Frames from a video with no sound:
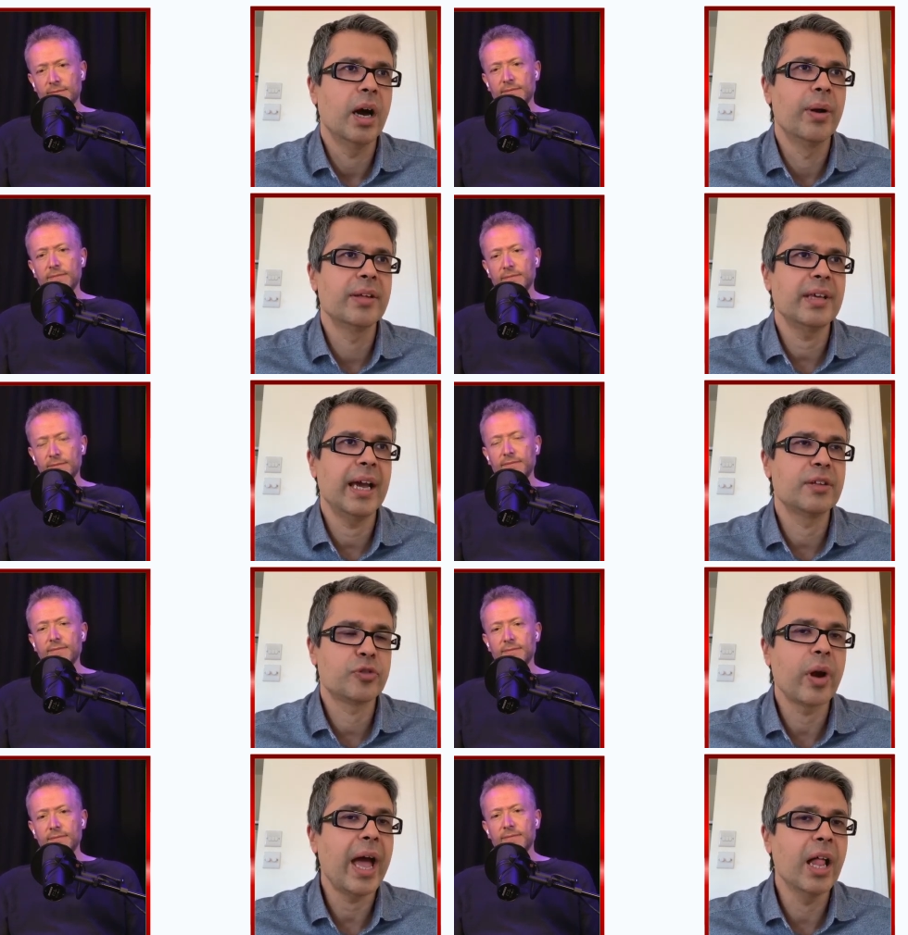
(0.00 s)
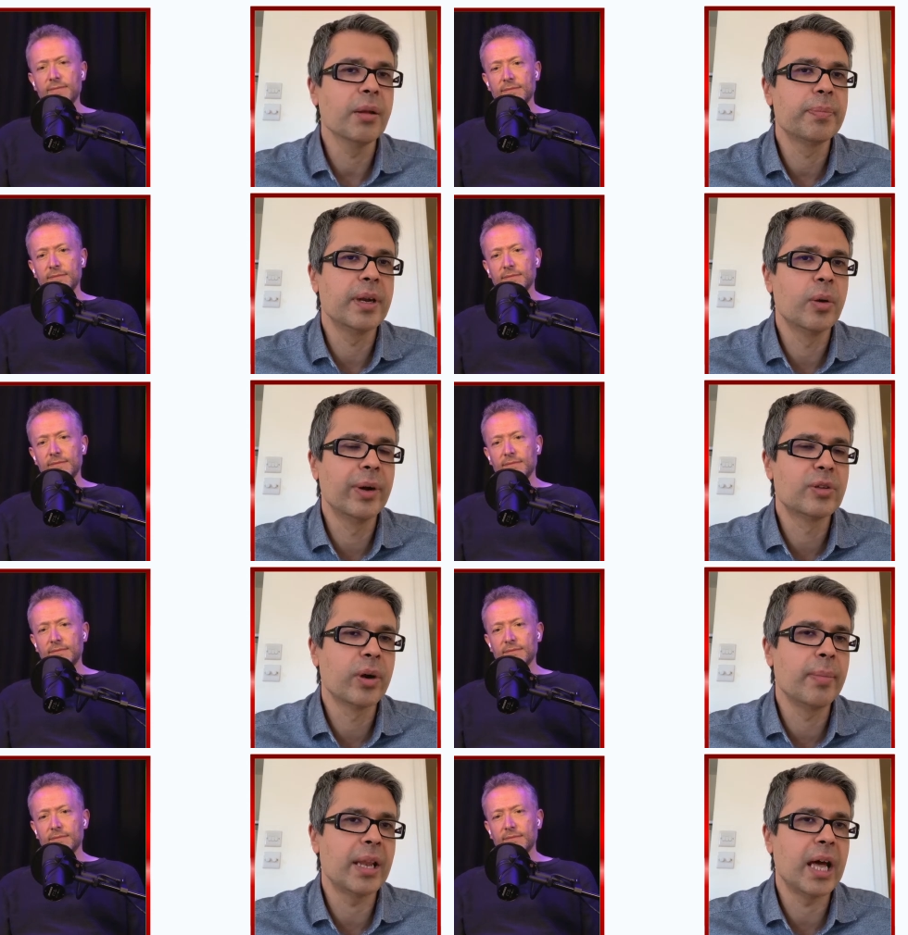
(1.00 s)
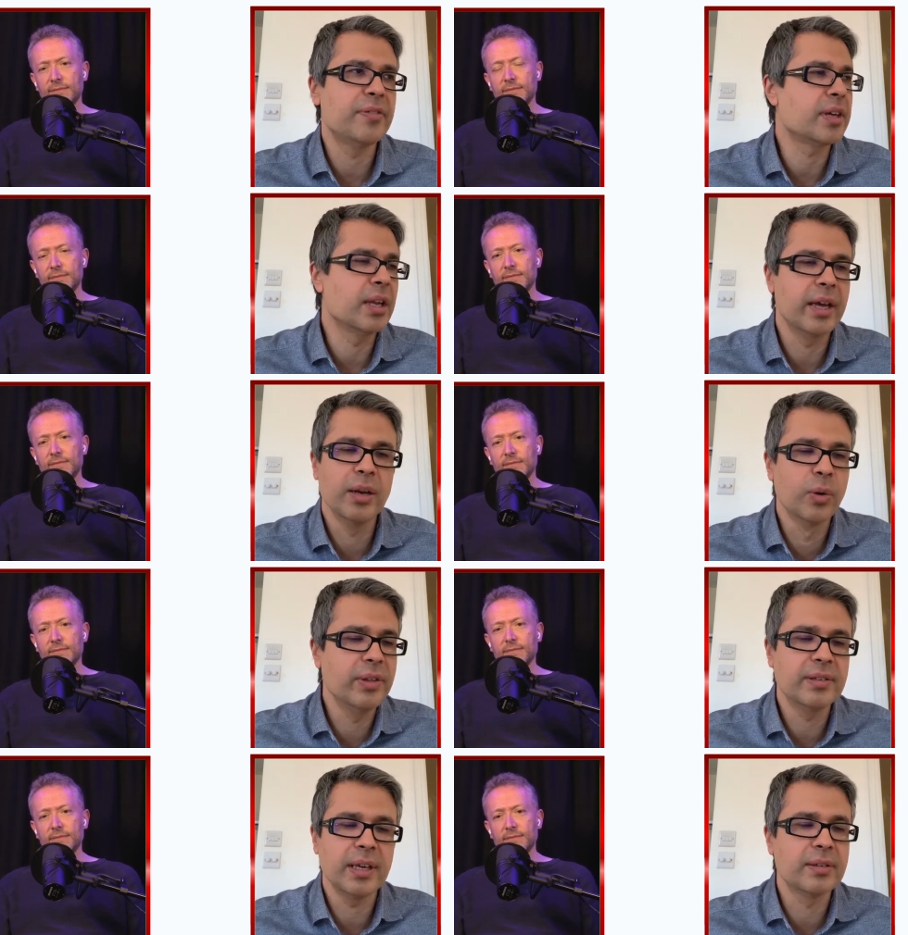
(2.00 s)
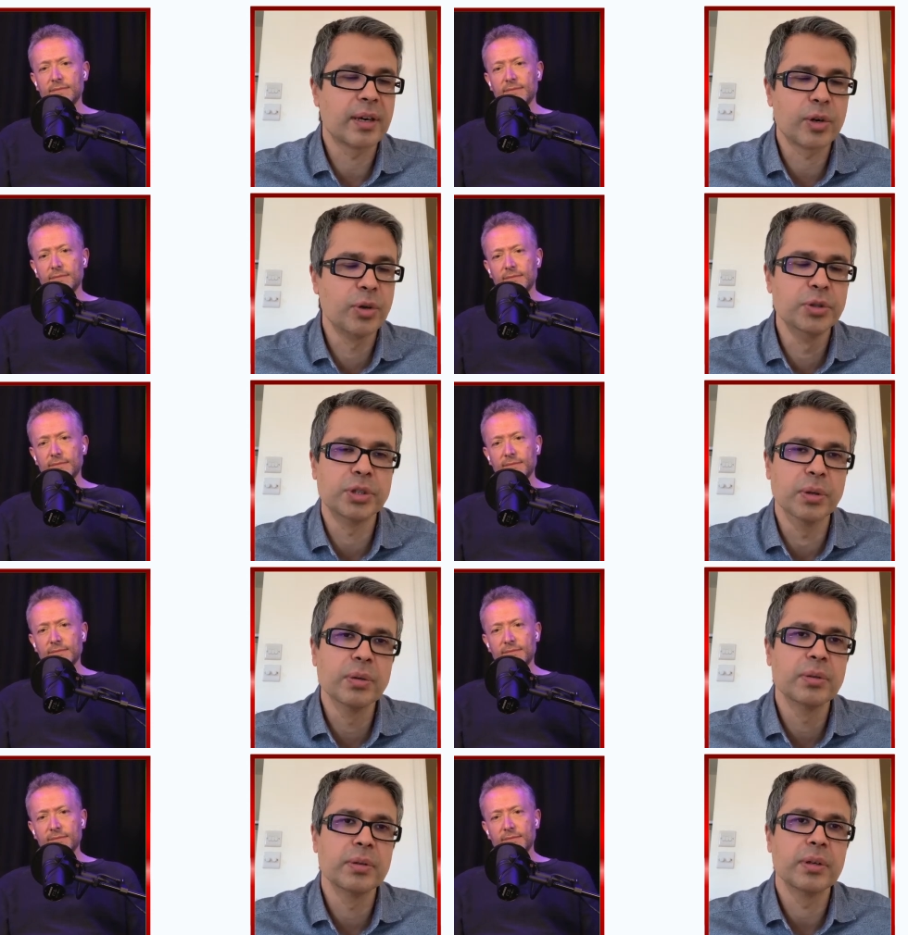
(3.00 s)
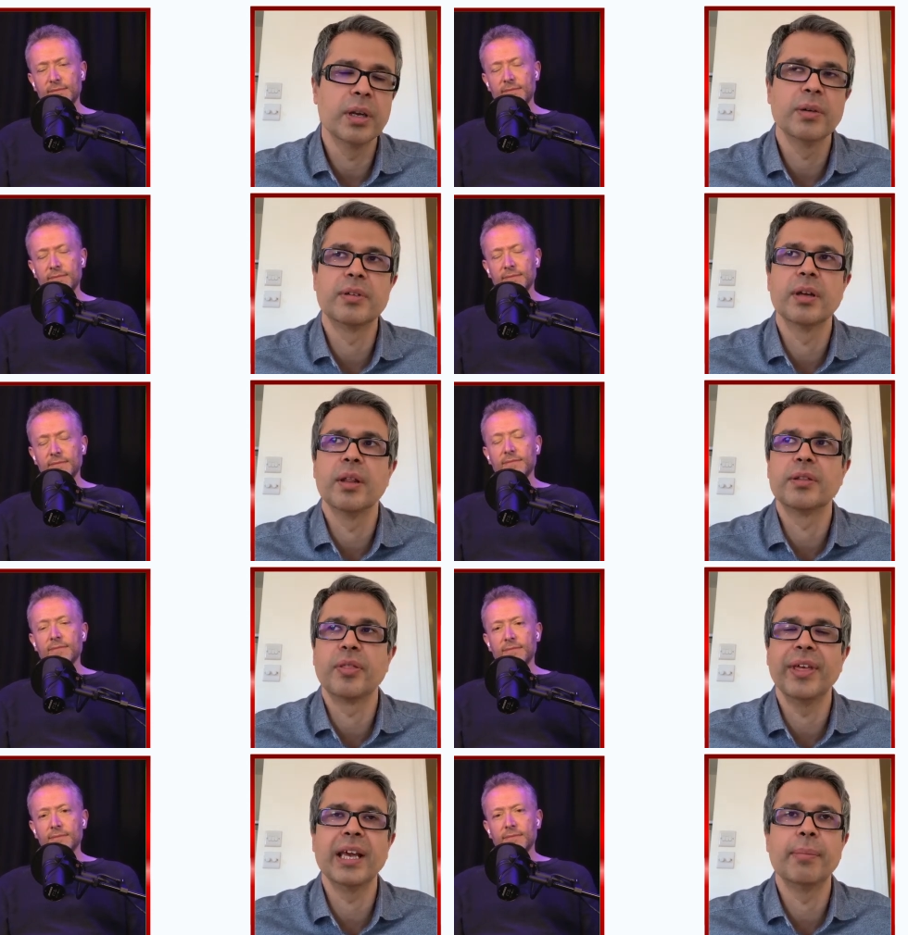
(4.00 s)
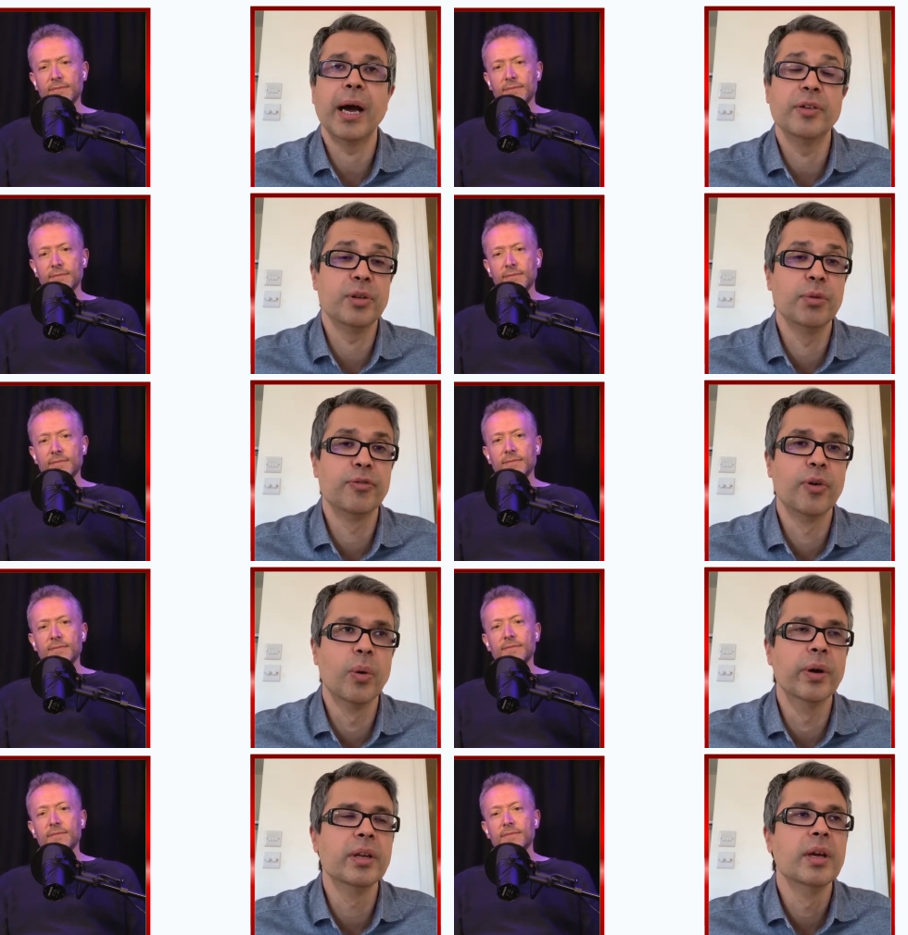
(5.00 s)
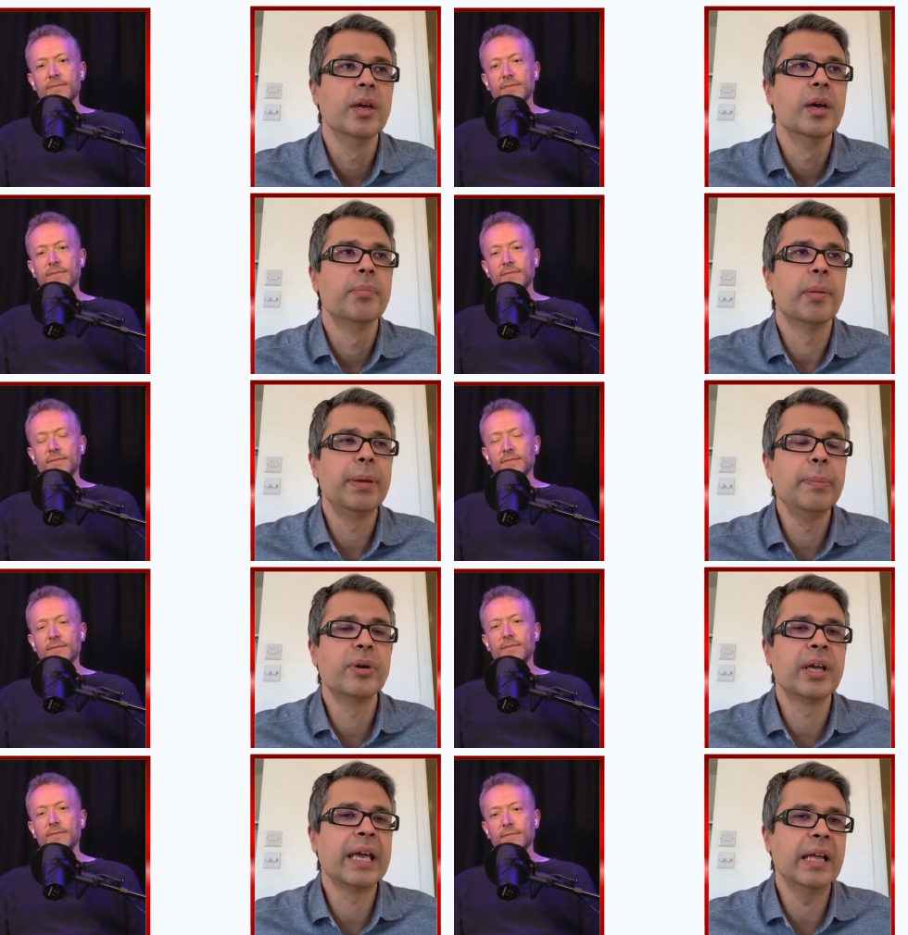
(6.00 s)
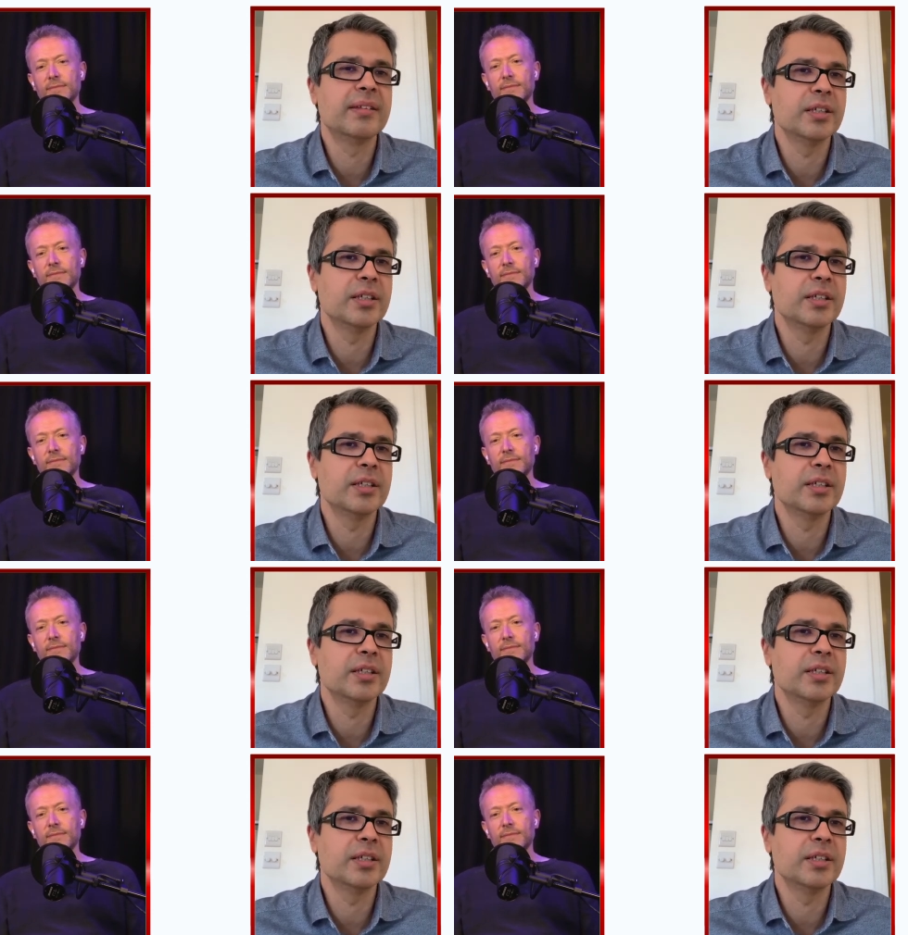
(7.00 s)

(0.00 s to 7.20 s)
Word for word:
Speaker 1: And when I say extra help, you know, we're talking about lifestyle here, and all these things are crucial, you know, to, to think about as you move forward. But people can get in